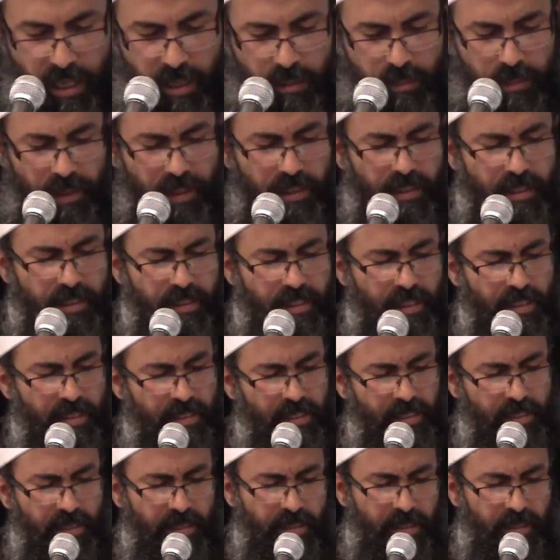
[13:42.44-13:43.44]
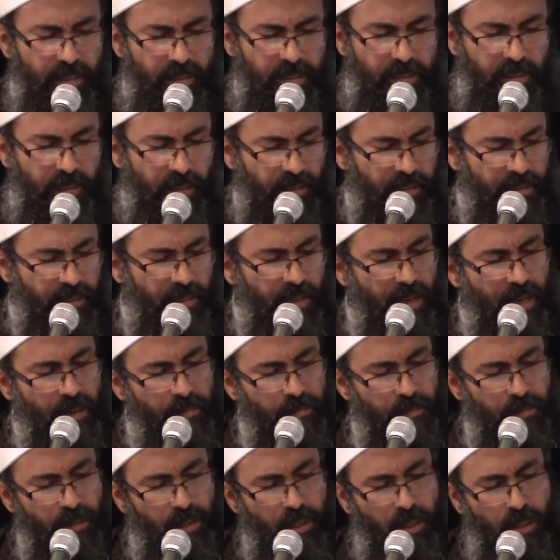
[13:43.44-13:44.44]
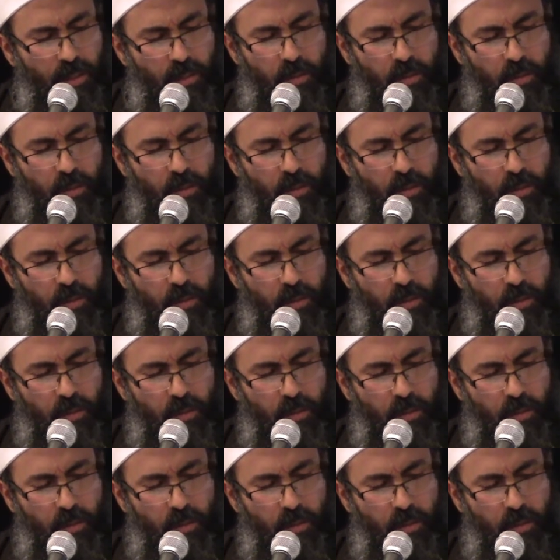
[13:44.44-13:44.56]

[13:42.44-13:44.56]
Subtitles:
Brothers and sisters in Islam,